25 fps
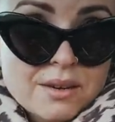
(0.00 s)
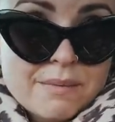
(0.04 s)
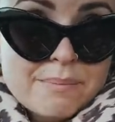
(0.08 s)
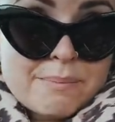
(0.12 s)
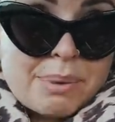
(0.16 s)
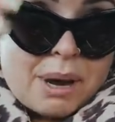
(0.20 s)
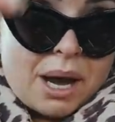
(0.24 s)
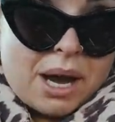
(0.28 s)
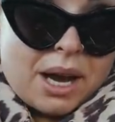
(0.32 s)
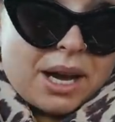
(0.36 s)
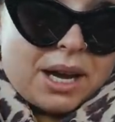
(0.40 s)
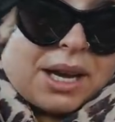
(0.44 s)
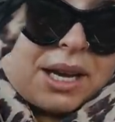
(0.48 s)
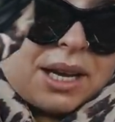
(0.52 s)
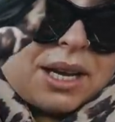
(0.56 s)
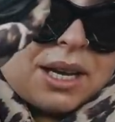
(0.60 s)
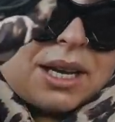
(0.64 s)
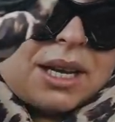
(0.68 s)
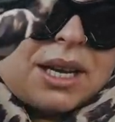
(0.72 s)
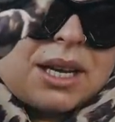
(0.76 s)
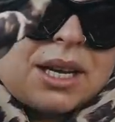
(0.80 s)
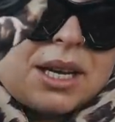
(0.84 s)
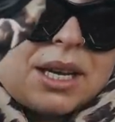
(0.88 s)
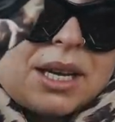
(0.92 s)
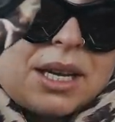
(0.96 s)
But
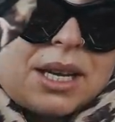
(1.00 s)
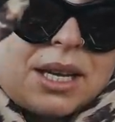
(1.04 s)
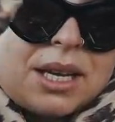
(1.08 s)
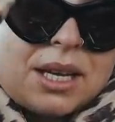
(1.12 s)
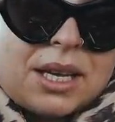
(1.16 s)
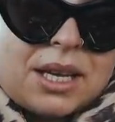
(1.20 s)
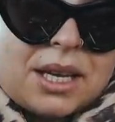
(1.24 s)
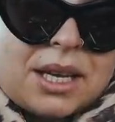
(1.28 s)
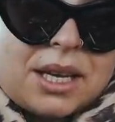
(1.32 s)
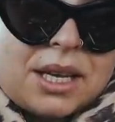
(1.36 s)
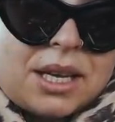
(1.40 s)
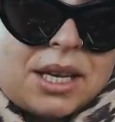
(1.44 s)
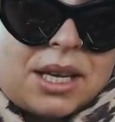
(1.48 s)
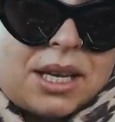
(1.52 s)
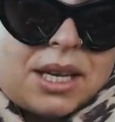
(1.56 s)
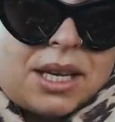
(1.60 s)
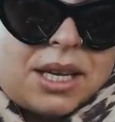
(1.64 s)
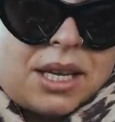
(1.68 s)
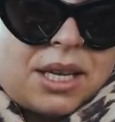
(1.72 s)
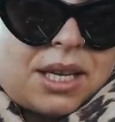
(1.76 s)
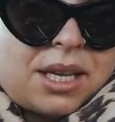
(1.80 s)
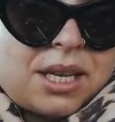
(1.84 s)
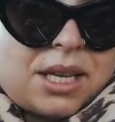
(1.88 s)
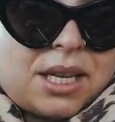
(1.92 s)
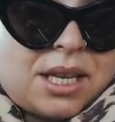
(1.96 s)

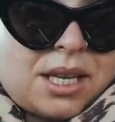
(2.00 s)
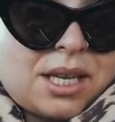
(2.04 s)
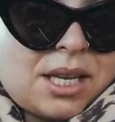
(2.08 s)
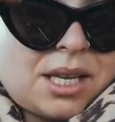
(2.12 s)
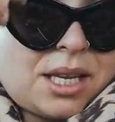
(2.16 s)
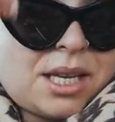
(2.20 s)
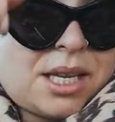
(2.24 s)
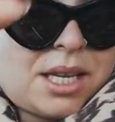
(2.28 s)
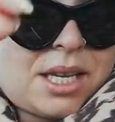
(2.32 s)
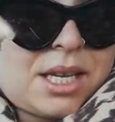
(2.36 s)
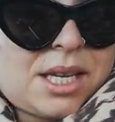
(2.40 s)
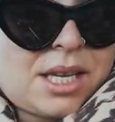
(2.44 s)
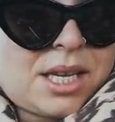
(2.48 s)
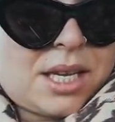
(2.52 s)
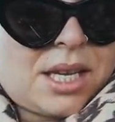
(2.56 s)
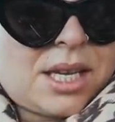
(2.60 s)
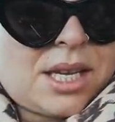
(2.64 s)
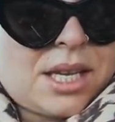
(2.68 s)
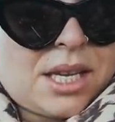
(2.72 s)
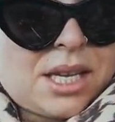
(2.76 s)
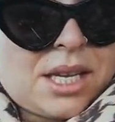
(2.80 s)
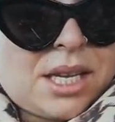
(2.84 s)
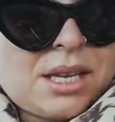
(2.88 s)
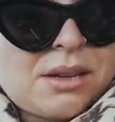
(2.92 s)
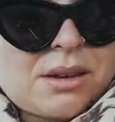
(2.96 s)

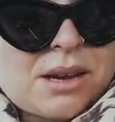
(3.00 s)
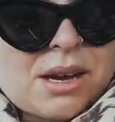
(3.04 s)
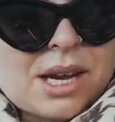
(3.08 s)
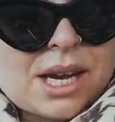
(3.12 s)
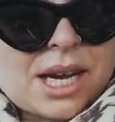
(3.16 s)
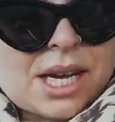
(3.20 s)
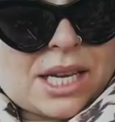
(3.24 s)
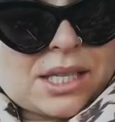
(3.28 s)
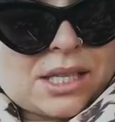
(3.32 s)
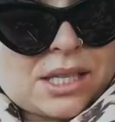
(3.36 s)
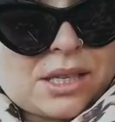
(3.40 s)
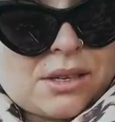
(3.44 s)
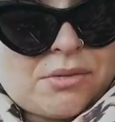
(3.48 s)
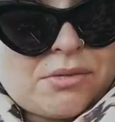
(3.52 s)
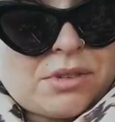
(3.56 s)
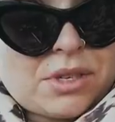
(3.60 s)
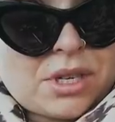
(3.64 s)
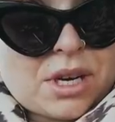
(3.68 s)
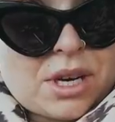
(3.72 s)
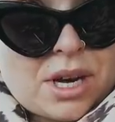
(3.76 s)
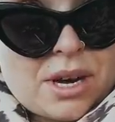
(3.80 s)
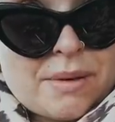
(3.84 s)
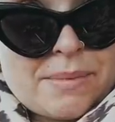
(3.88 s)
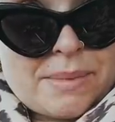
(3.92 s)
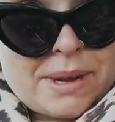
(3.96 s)
I get so
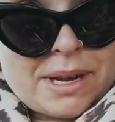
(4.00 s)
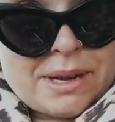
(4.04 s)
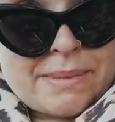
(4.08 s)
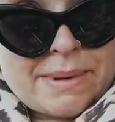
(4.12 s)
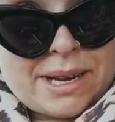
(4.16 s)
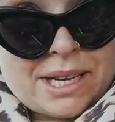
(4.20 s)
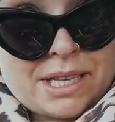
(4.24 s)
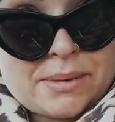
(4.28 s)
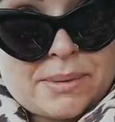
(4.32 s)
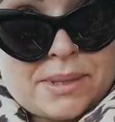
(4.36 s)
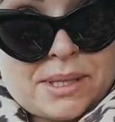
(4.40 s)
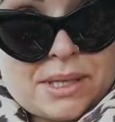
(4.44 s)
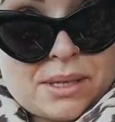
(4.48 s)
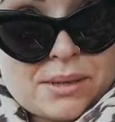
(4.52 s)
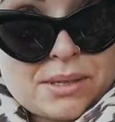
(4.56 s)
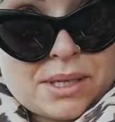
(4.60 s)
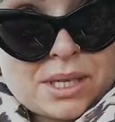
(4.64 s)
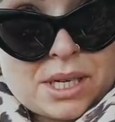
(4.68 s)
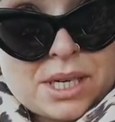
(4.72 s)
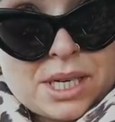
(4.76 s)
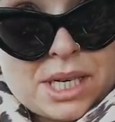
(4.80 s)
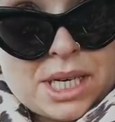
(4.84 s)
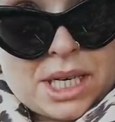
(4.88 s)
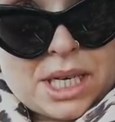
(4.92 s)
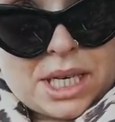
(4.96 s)
tired. It makes me so
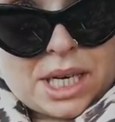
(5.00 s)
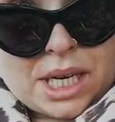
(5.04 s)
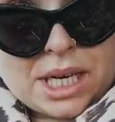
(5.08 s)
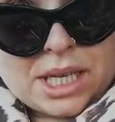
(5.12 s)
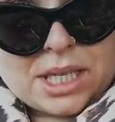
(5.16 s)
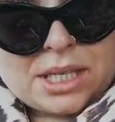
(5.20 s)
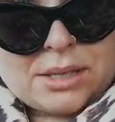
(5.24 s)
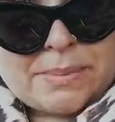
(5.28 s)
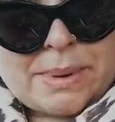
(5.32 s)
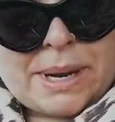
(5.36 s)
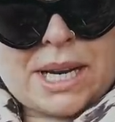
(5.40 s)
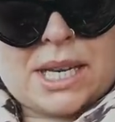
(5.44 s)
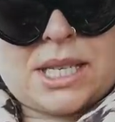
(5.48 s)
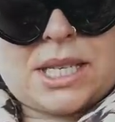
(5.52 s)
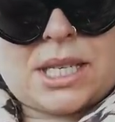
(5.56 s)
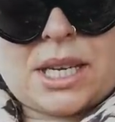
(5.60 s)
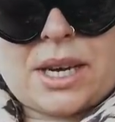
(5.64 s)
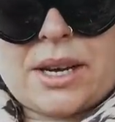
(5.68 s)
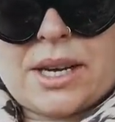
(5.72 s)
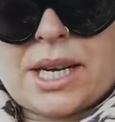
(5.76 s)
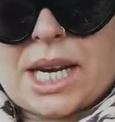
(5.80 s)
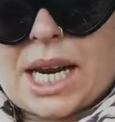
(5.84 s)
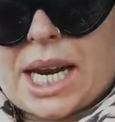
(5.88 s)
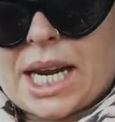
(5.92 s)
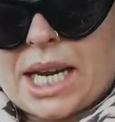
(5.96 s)
tired going to bed
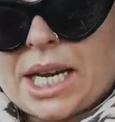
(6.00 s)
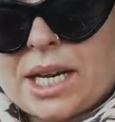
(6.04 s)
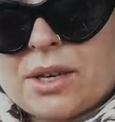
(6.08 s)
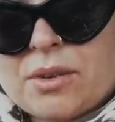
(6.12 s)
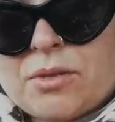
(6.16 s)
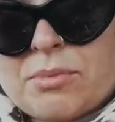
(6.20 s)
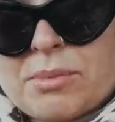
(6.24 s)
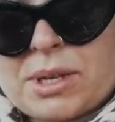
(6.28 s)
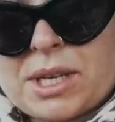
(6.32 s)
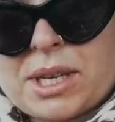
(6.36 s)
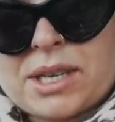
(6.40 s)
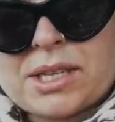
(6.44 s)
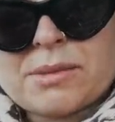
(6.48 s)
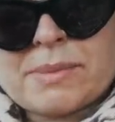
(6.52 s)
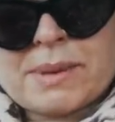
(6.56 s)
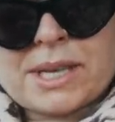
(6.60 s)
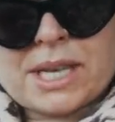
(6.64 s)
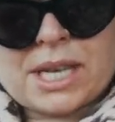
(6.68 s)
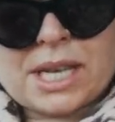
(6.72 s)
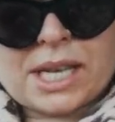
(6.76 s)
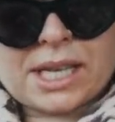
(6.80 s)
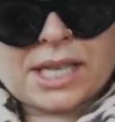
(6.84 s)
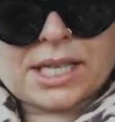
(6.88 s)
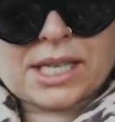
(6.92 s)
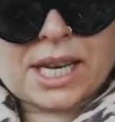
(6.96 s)
so late. I normally go to bed
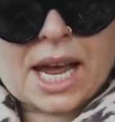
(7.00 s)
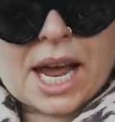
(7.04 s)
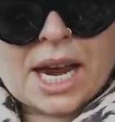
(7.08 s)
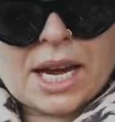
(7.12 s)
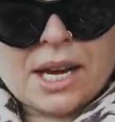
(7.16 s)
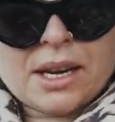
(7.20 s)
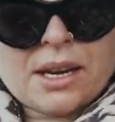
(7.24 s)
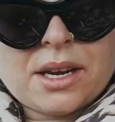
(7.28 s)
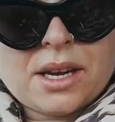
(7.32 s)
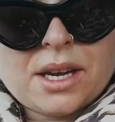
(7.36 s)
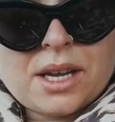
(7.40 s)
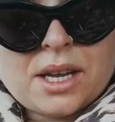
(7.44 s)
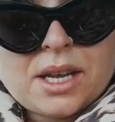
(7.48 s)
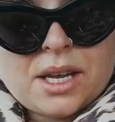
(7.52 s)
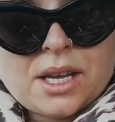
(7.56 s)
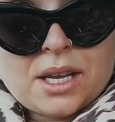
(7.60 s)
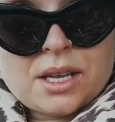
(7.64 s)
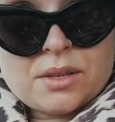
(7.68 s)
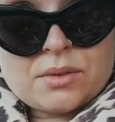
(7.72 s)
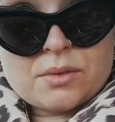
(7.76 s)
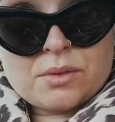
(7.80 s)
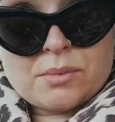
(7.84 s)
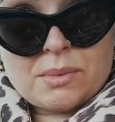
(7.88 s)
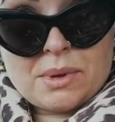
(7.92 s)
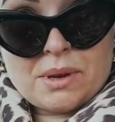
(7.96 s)
at like 10.
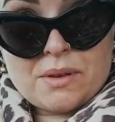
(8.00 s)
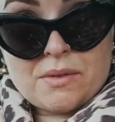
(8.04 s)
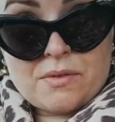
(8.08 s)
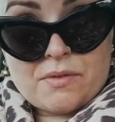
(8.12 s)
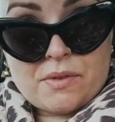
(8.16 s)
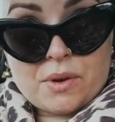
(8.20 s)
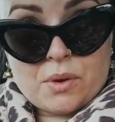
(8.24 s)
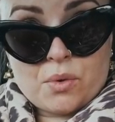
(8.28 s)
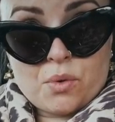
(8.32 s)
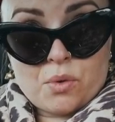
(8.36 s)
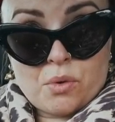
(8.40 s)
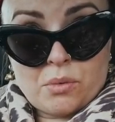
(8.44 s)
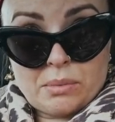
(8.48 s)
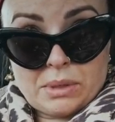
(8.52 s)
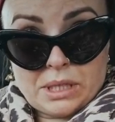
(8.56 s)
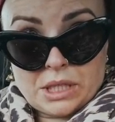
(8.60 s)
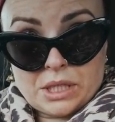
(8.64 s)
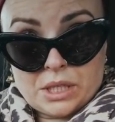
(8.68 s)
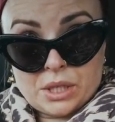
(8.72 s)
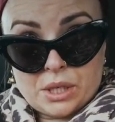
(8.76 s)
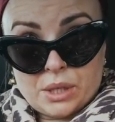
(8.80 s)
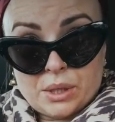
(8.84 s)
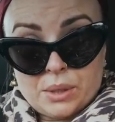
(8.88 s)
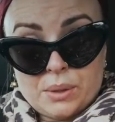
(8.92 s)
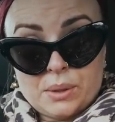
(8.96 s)
That's what me and Phil normally
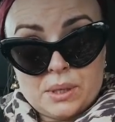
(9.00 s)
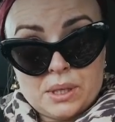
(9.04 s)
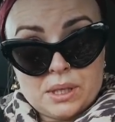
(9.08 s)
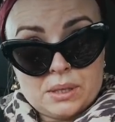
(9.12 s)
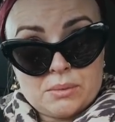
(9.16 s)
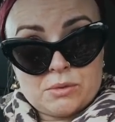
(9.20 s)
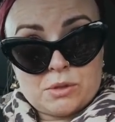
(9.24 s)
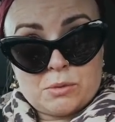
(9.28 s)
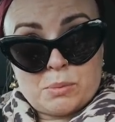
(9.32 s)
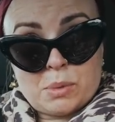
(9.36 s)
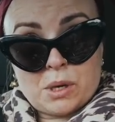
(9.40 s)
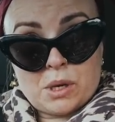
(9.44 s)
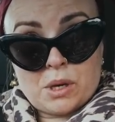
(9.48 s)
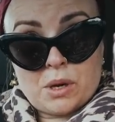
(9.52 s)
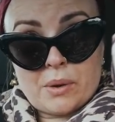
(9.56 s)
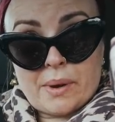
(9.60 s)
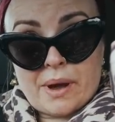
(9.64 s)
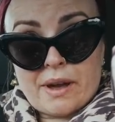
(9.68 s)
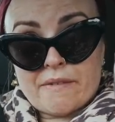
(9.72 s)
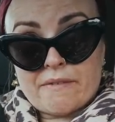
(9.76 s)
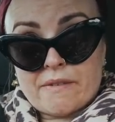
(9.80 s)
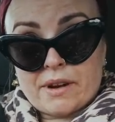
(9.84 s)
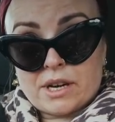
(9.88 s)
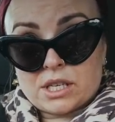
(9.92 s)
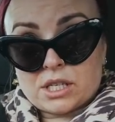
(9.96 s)
do. Just a bit of new
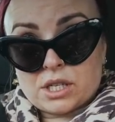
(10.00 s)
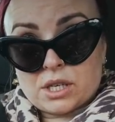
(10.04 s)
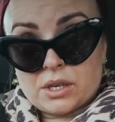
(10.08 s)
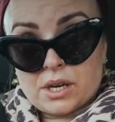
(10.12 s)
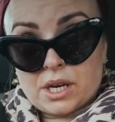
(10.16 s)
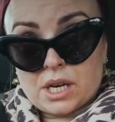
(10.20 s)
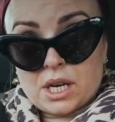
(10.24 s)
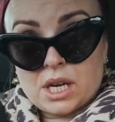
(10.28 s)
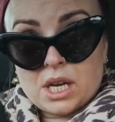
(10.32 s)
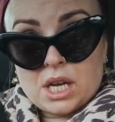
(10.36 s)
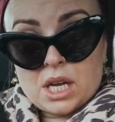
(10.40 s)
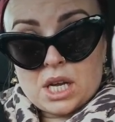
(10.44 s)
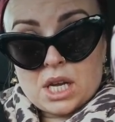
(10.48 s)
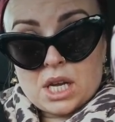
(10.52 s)
air freshener in.